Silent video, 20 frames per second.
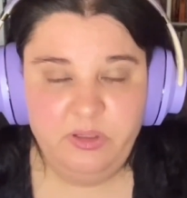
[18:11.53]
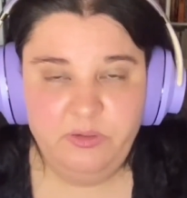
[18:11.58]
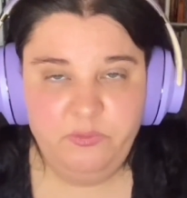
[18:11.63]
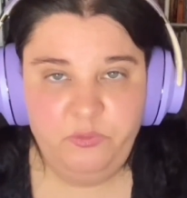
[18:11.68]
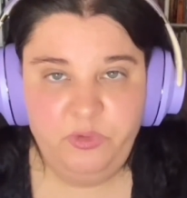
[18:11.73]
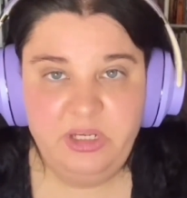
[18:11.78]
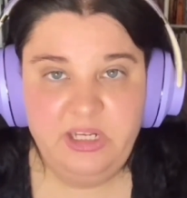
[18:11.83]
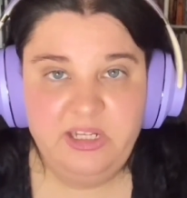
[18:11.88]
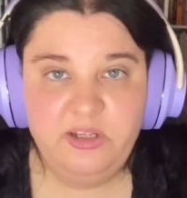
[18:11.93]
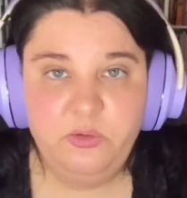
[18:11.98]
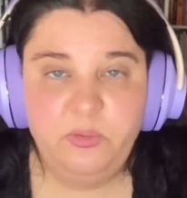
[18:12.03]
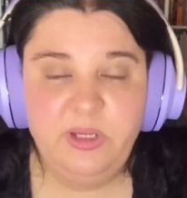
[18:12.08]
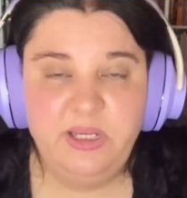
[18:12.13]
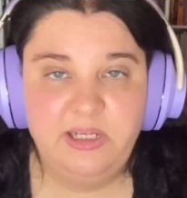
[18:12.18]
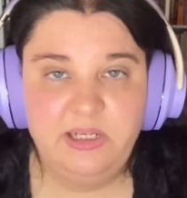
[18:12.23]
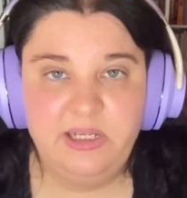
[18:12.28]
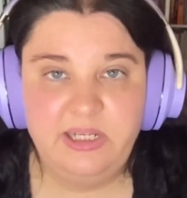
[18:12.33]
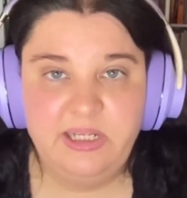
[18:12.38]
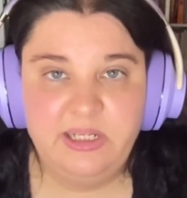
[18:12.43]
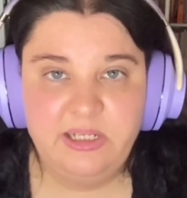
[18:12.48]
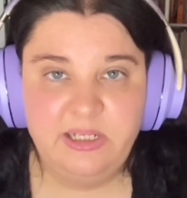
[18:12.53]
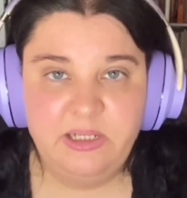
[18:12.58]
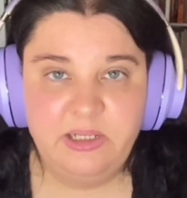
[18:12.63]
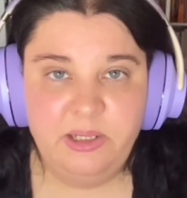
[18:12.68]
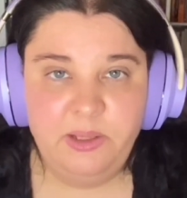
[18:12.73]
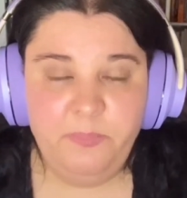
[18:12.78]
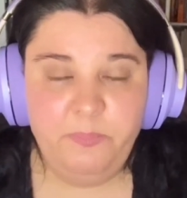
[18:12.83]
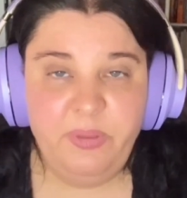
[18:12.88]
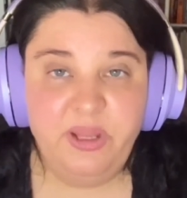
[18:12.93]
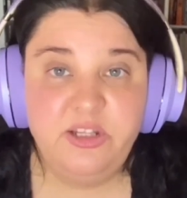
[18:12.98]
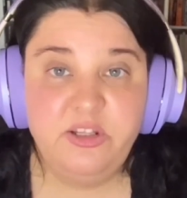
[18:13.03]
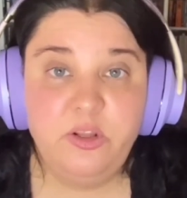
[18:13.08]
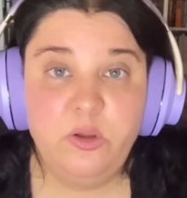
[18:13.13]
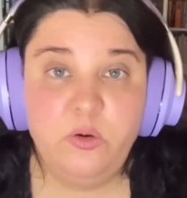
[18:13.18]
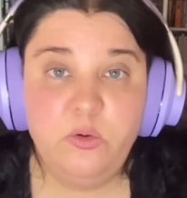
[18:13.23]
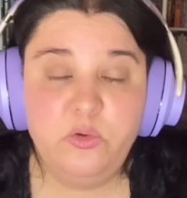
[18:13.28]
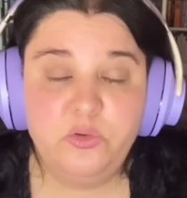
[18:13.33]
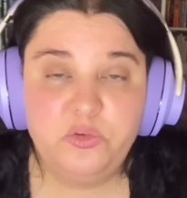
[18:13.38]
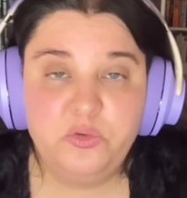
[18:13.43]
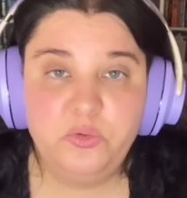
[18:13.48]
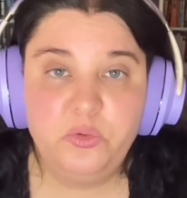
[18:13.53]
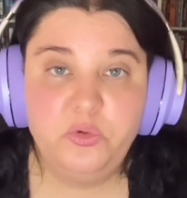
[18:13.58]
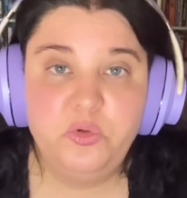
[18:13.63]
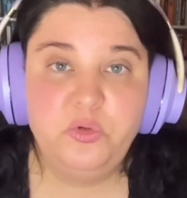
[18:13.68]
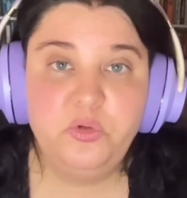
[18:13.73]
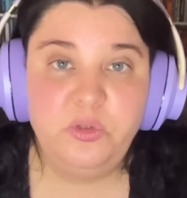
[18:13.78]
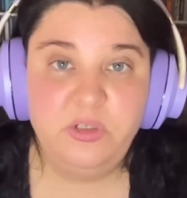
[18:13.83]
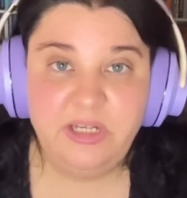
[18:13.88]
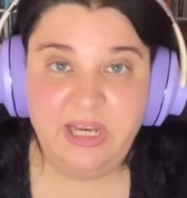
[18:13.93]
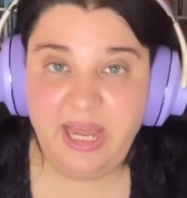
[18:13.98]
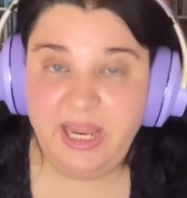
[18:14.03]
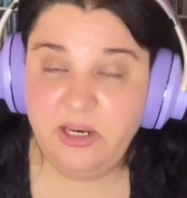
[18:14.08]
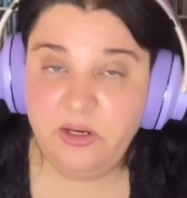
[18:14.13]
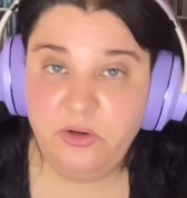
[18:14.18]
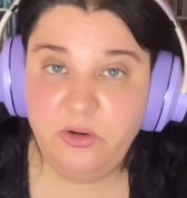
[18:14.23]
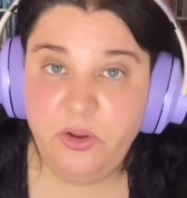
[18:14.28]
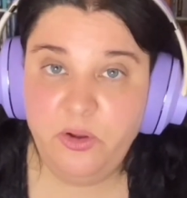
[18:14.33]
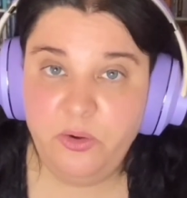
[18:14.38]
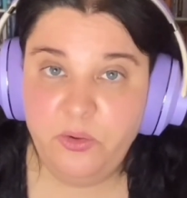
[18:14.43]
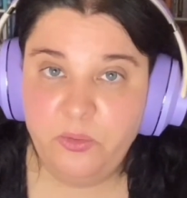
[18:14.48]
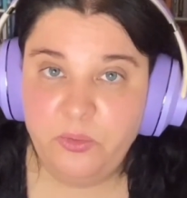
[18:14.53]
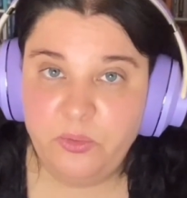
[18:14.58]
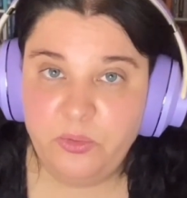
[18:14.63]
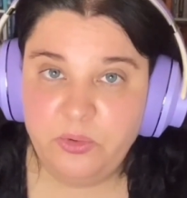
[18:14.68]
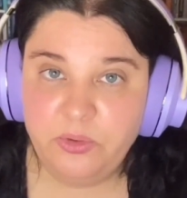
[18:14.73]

really quickly but those who do not know